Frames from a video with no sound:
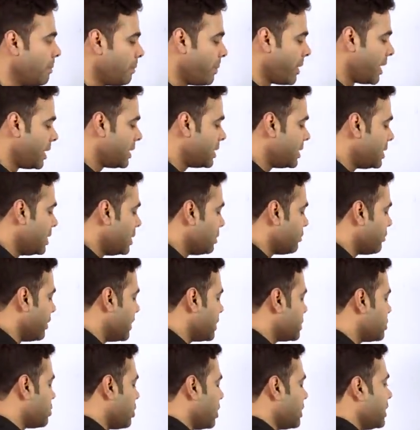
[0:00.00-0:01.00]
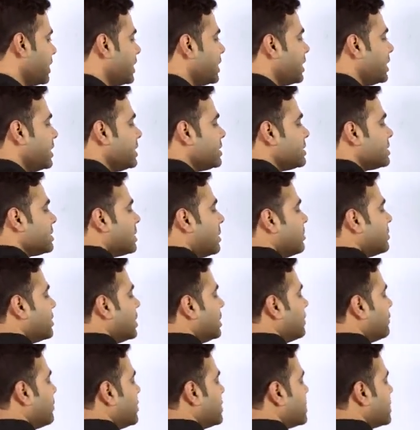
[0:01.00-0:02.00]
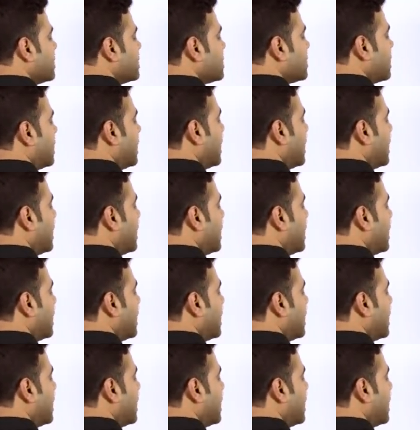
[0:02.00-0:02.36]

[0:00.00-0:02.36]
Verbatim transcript: But quixotic is something which is